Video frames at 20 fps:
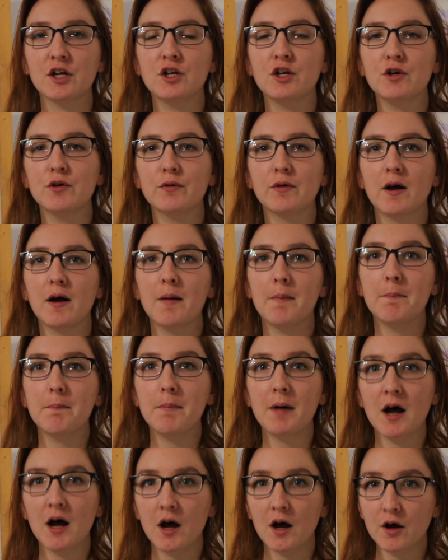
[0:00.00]
you
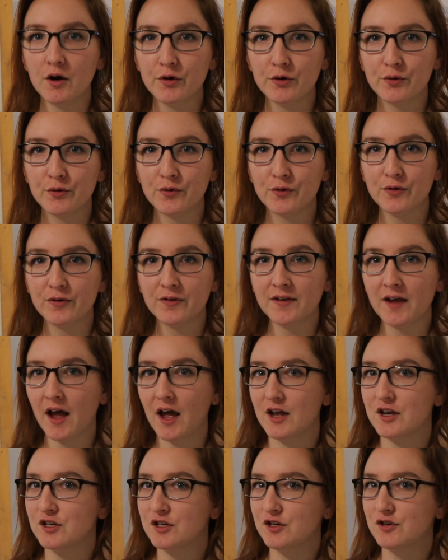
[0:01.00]
compose
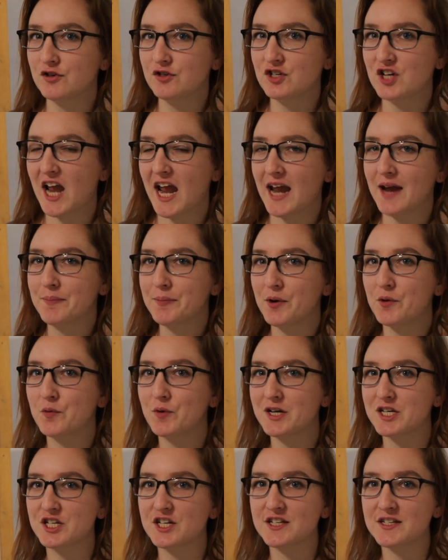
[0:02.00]
a new shape,
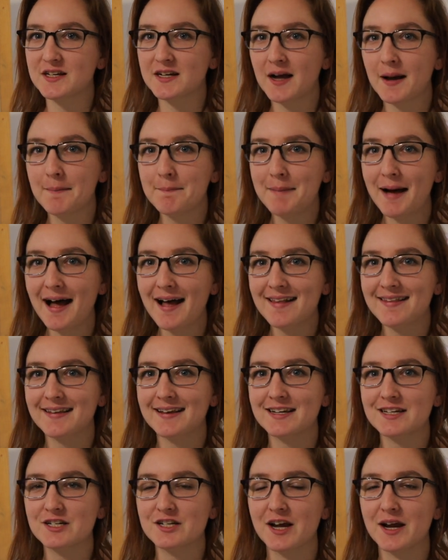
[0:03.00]
which is a
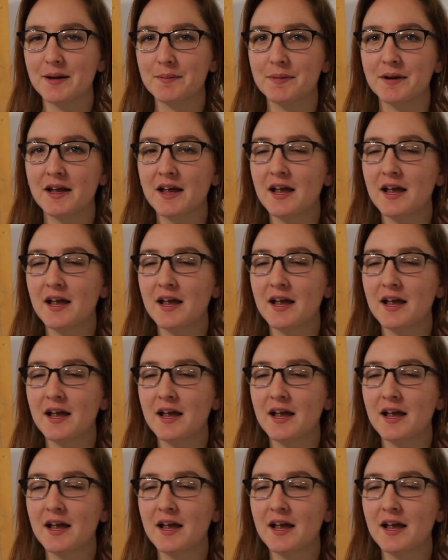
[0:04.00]
composite shape.